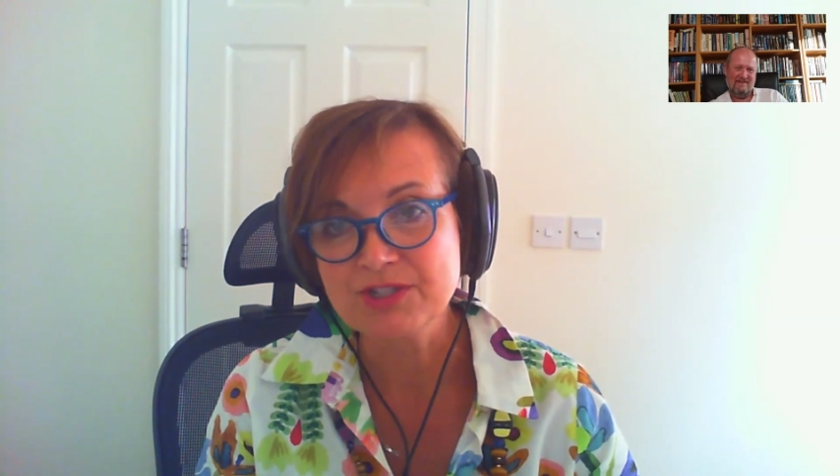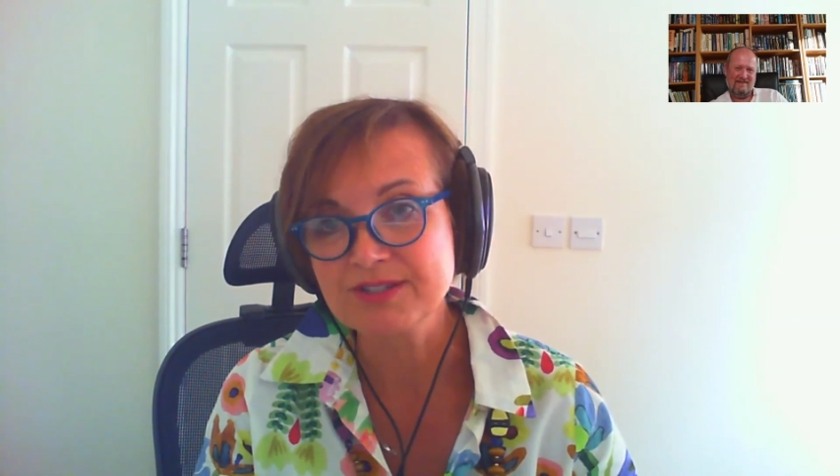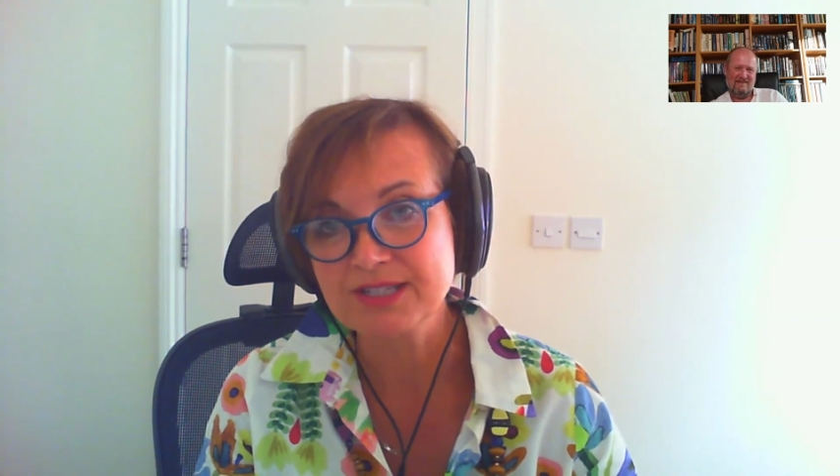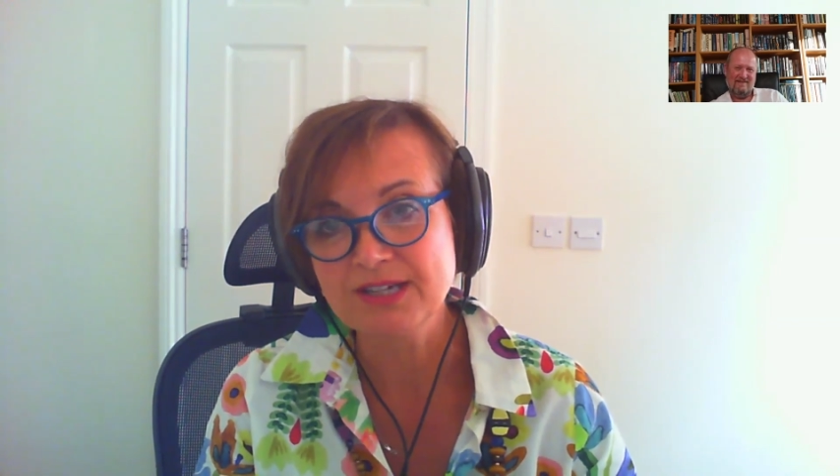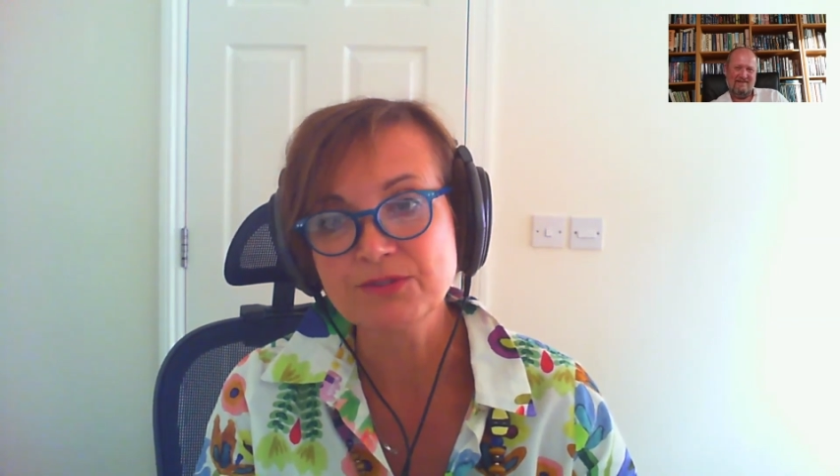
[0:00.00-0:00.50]

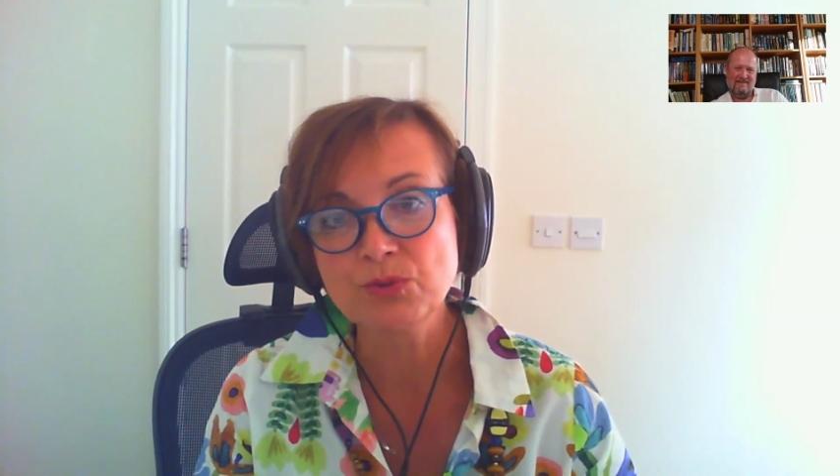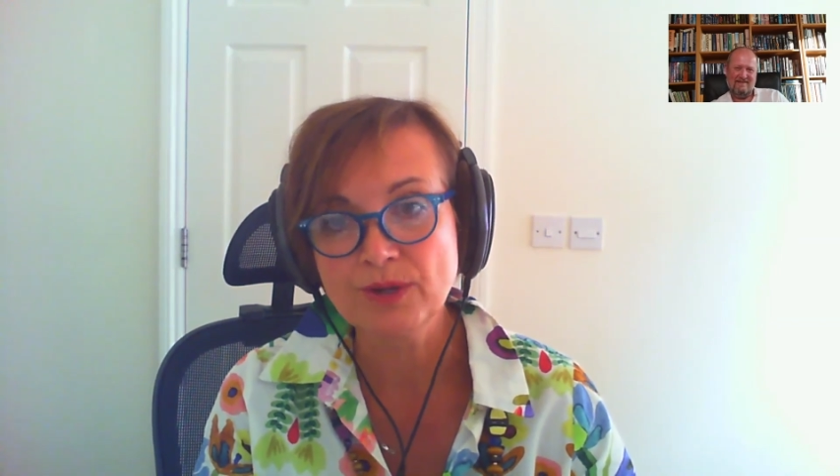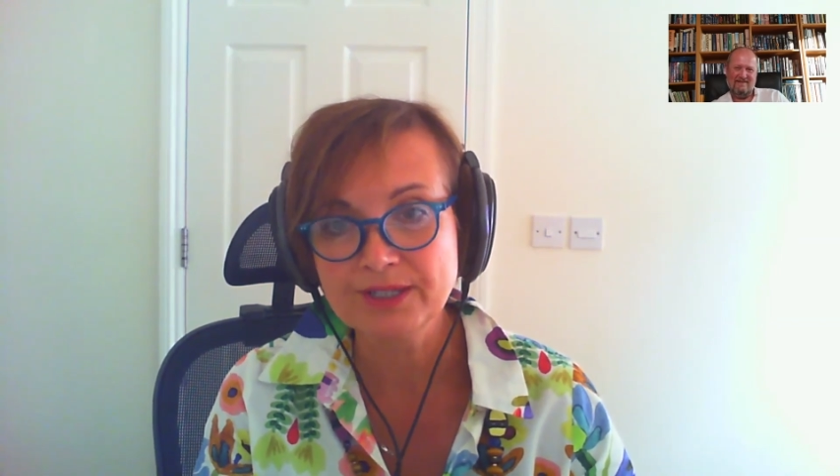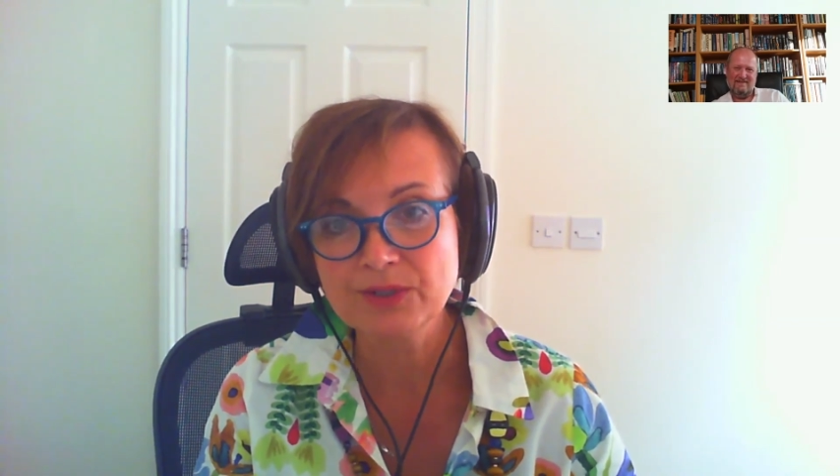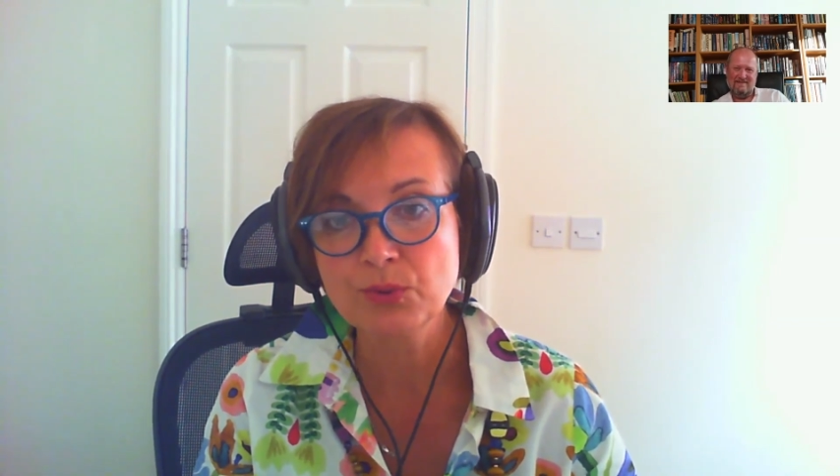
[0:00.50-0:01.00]
itself
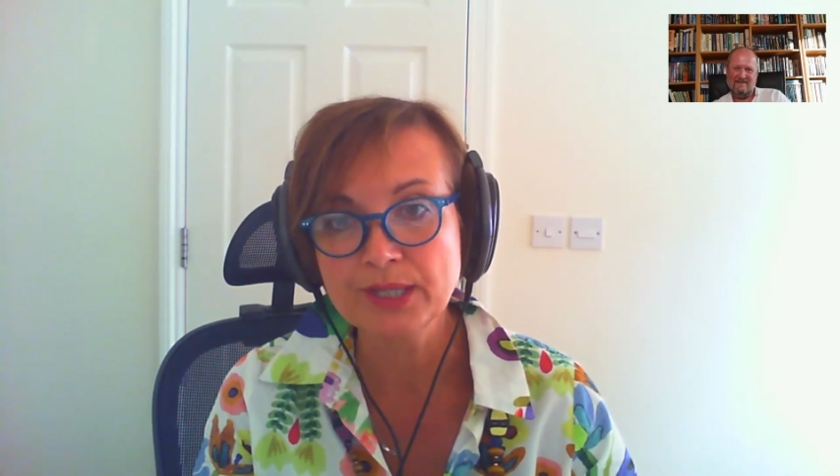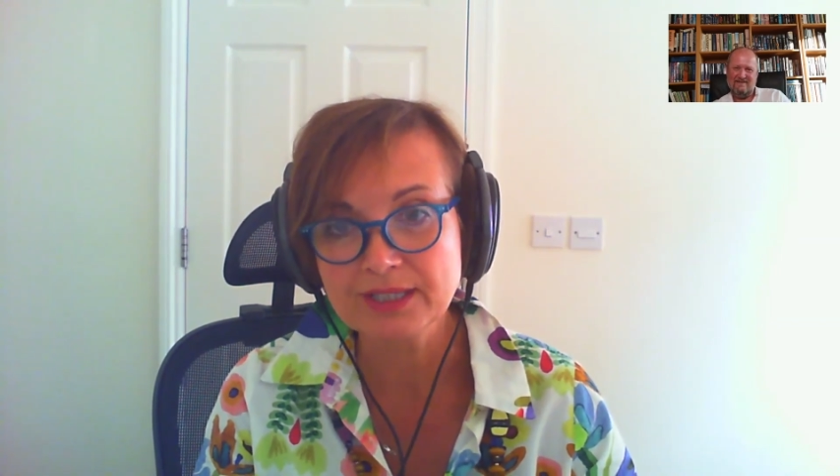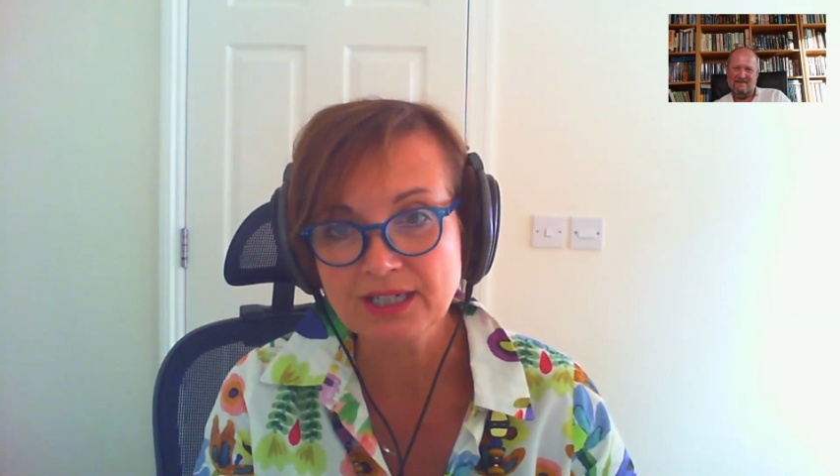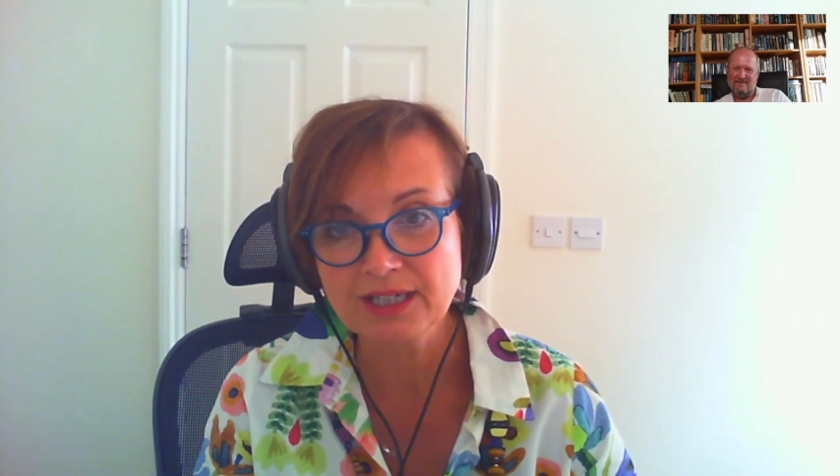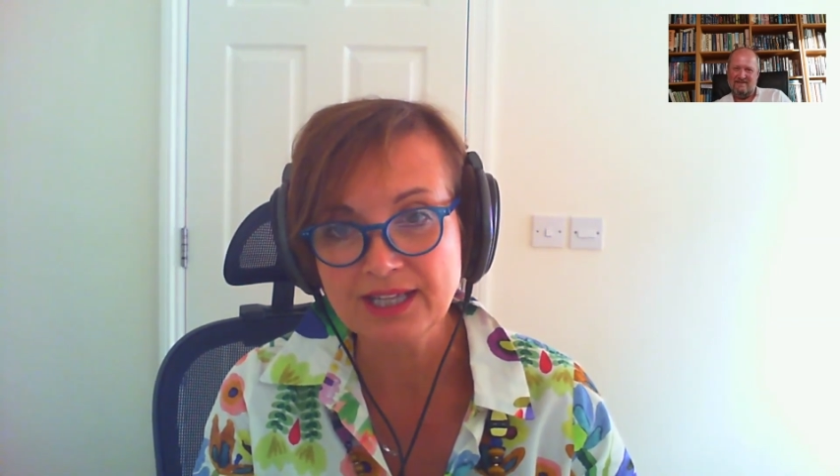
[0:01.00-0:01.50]
quite
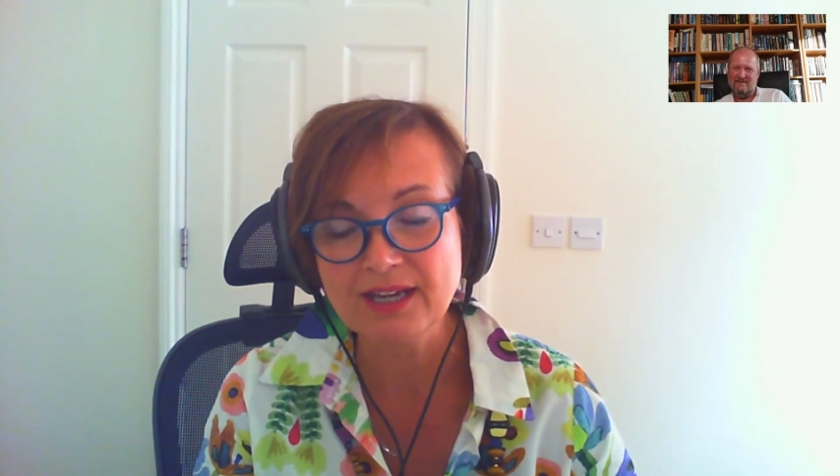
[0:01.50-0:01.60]
quickly